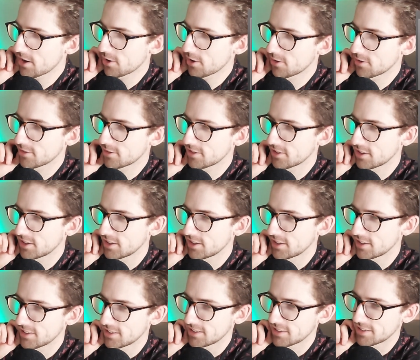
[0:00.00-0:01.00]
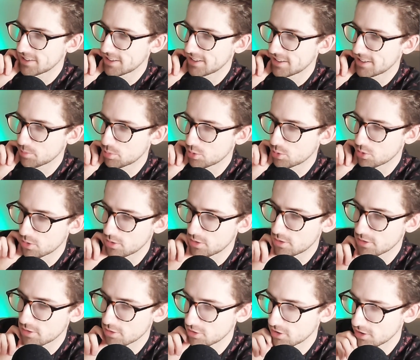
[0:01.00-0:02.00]
though. That's a poor
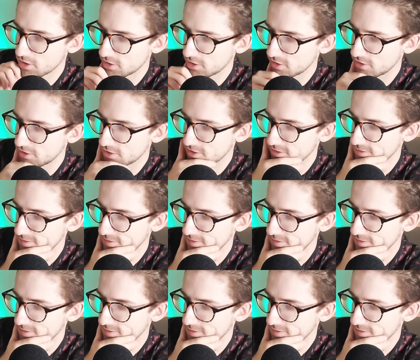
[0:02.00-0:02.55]
cross.